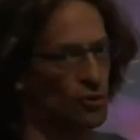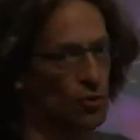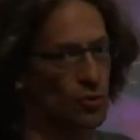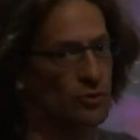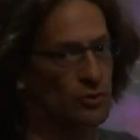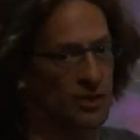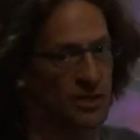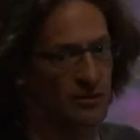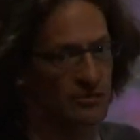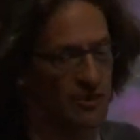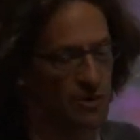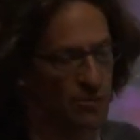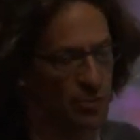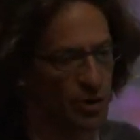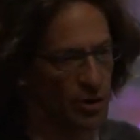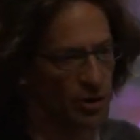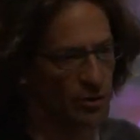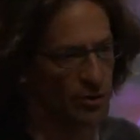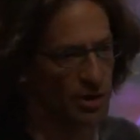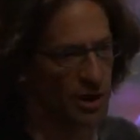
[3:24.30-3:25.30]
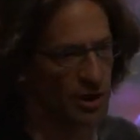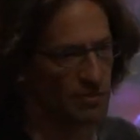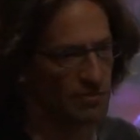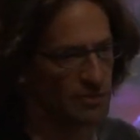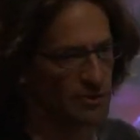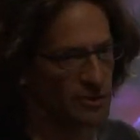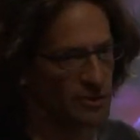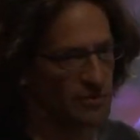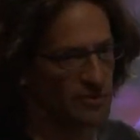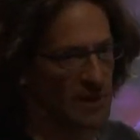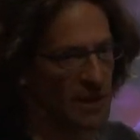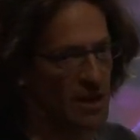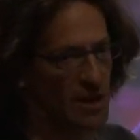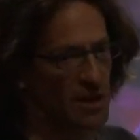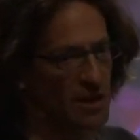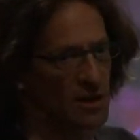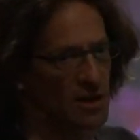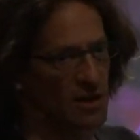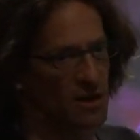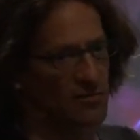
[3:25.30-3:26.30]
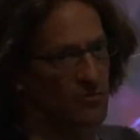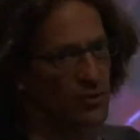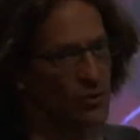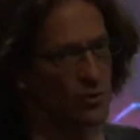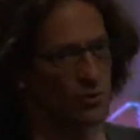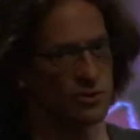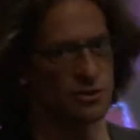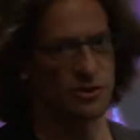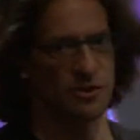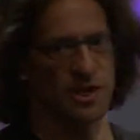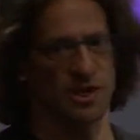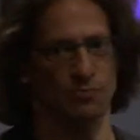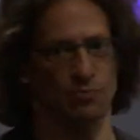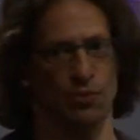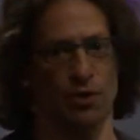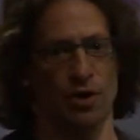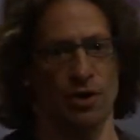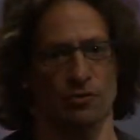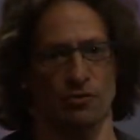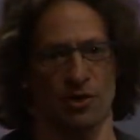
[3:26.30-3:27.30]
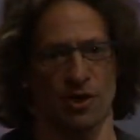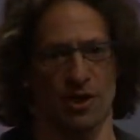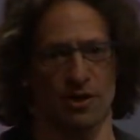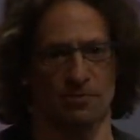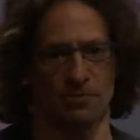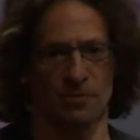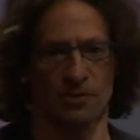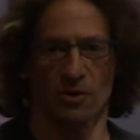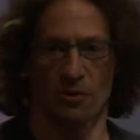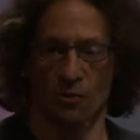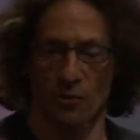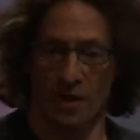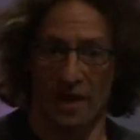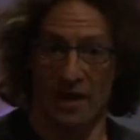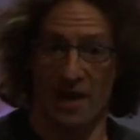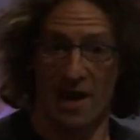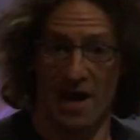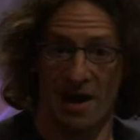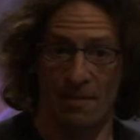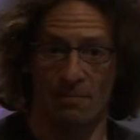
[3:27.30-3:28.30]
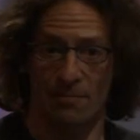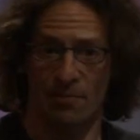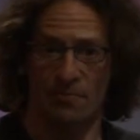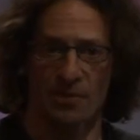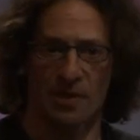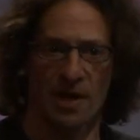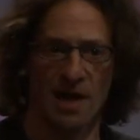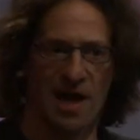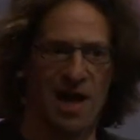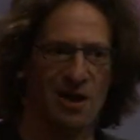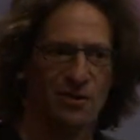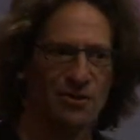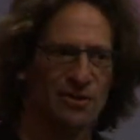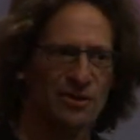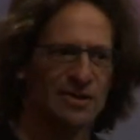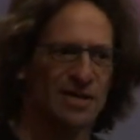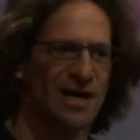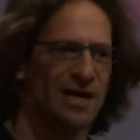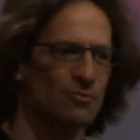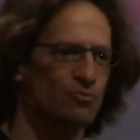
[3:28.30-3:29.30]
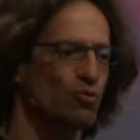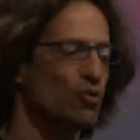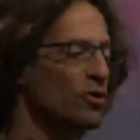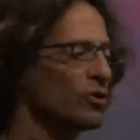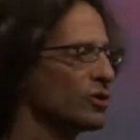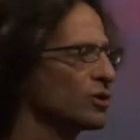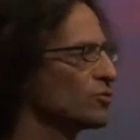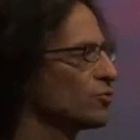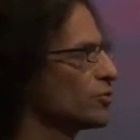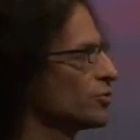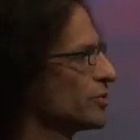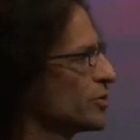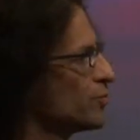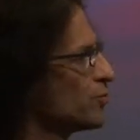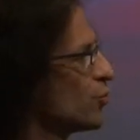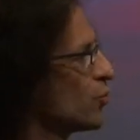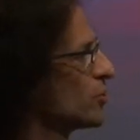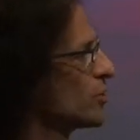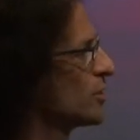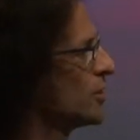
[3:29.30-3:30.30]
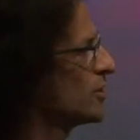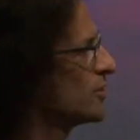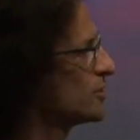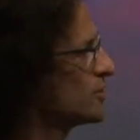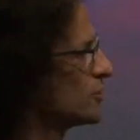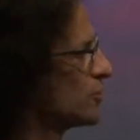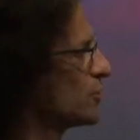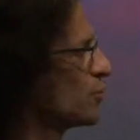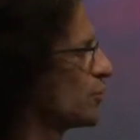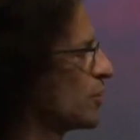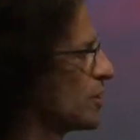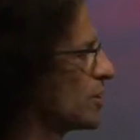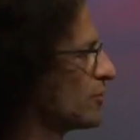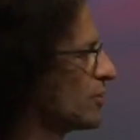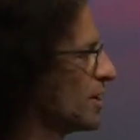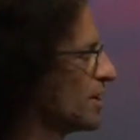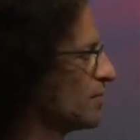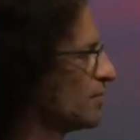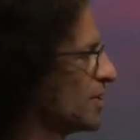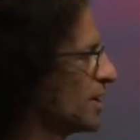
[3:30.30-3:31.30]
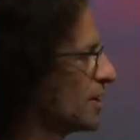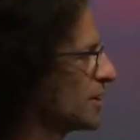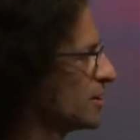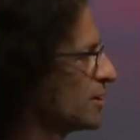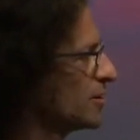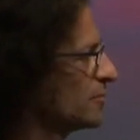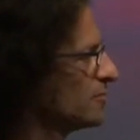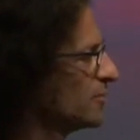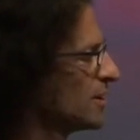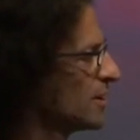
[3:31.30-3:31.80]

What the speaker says: all TV programs. Of course, that program or that app, how does that work with the broadcaster or the program maker?